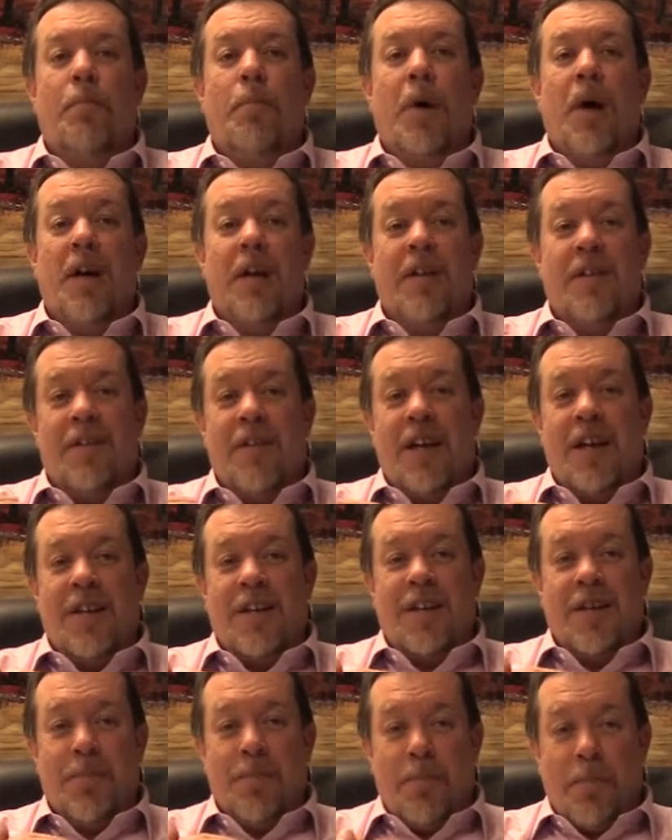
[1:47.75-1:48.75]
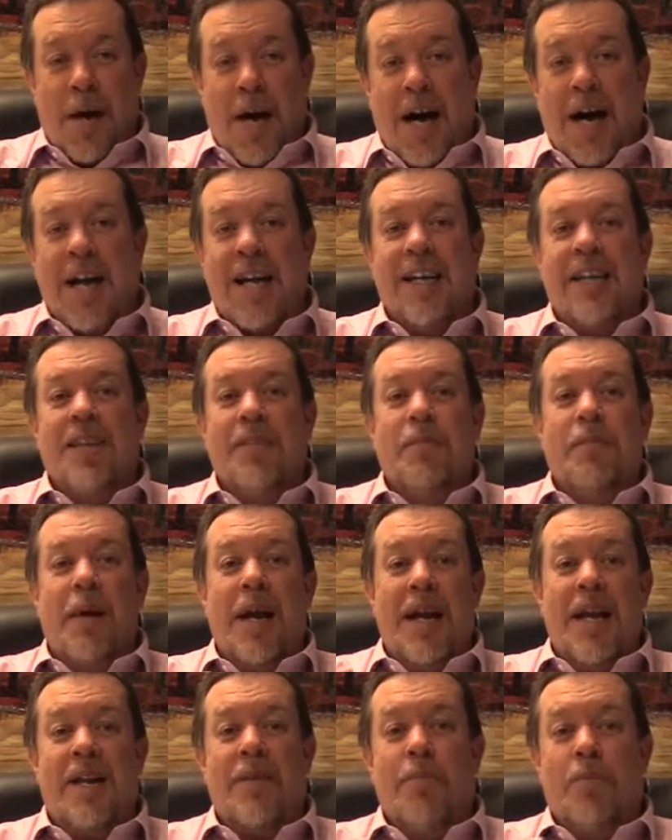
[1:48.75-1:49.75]
but they combined
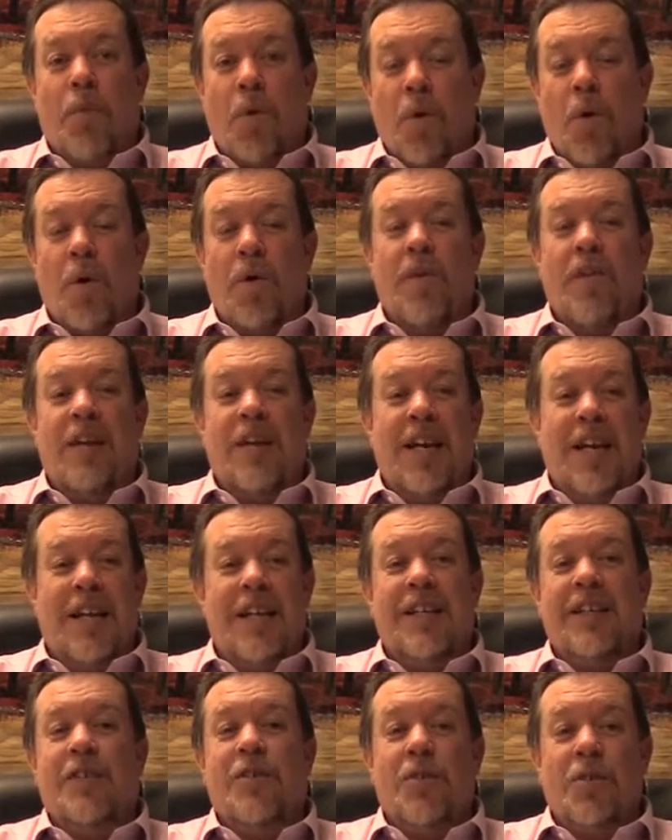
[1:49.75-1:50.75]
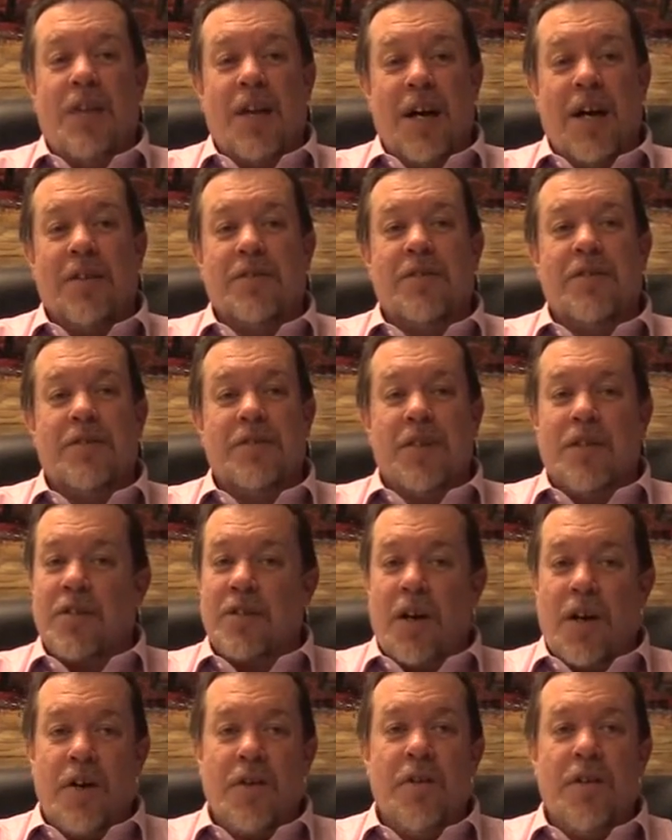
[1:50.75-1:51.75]
make more than
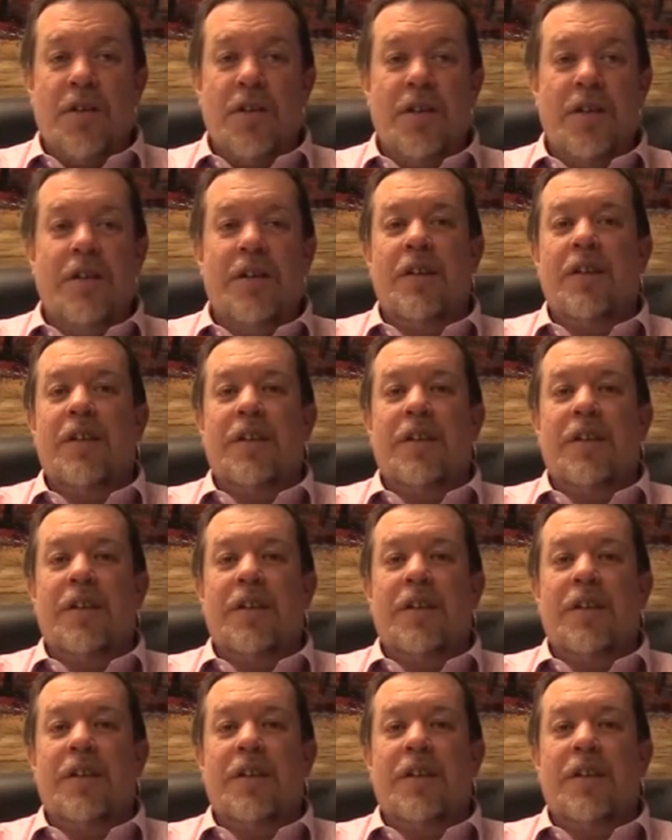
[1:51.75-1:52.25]
$82,600,